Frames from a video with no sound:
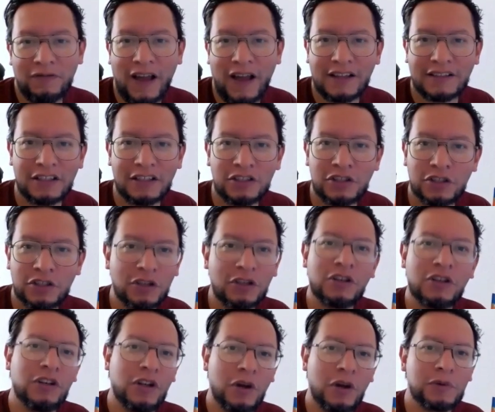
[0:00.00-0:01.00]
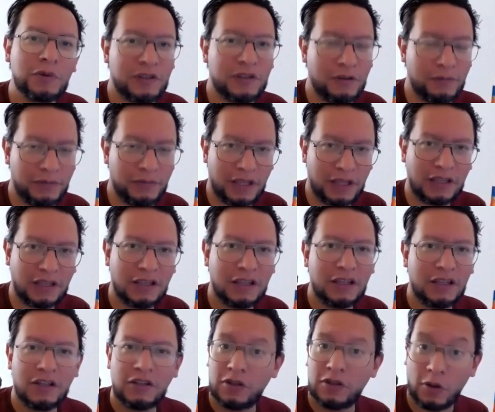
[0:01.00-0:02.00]
fact that you don't know something.
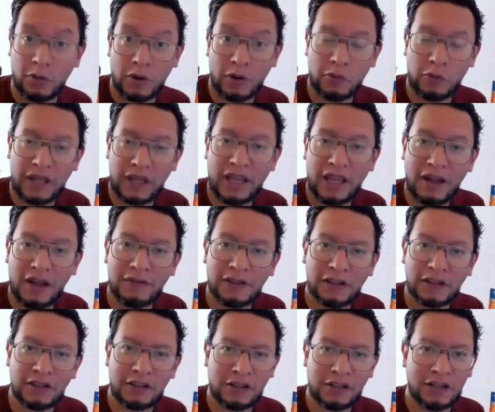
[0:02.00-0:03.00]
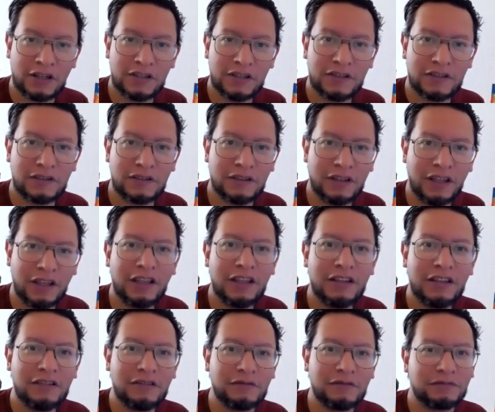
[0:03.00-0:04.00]
So when we have learners,
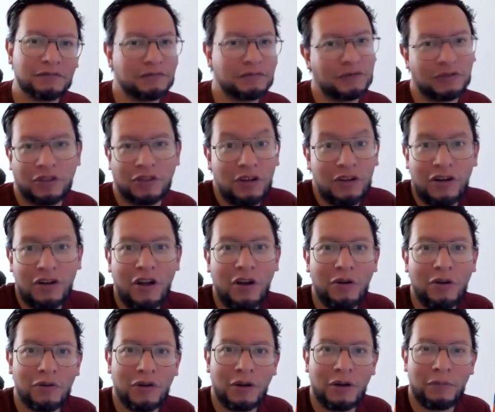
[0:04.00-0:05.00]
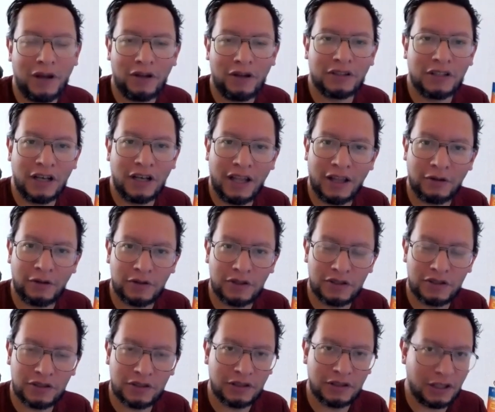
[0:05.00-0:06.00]
they don't know about the
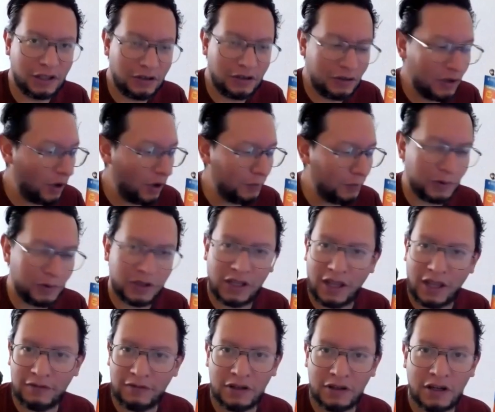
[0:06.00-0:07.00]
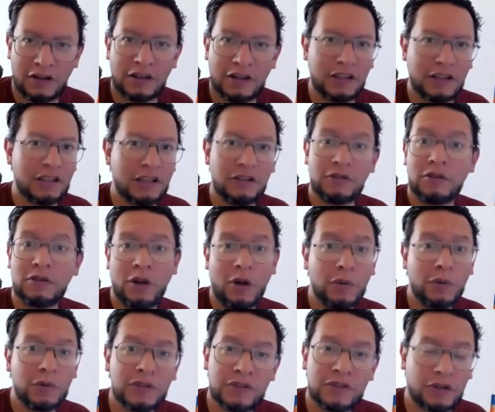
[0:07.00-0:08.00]
language. They don't know vocabulary. They don't
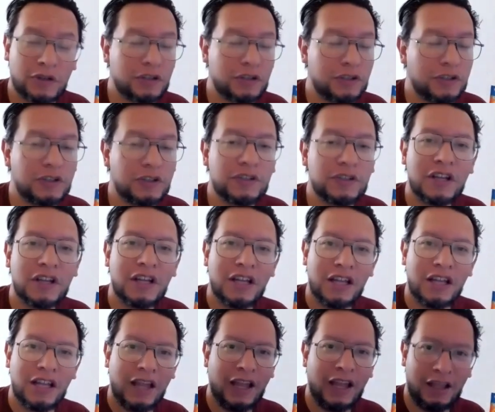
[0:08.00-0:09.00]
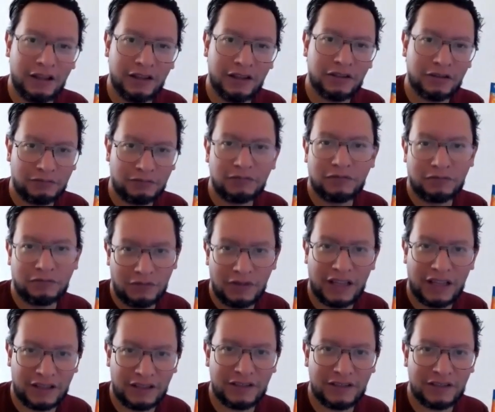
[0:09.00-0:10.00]
know structures. And
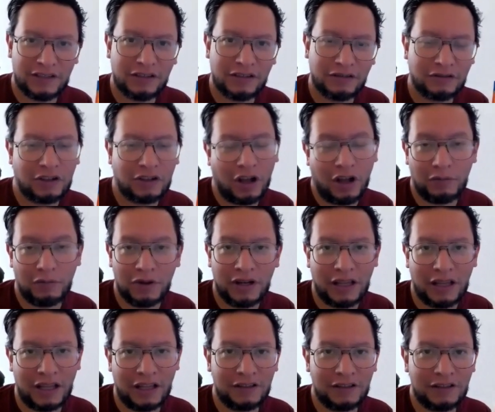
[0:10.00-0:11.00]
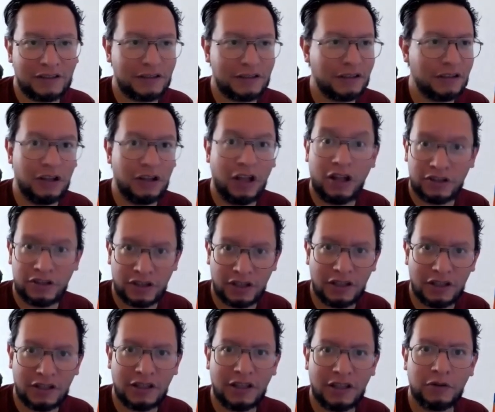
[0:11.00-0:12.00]
it's common, it's
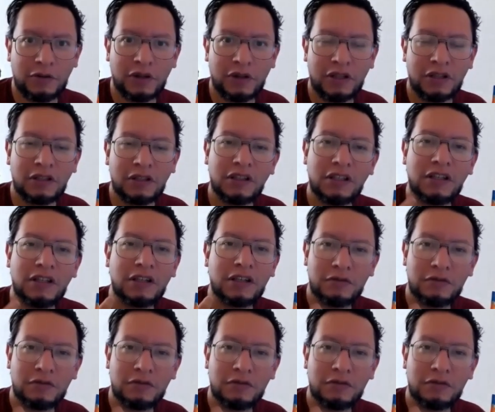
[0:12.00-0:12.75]
logic, they will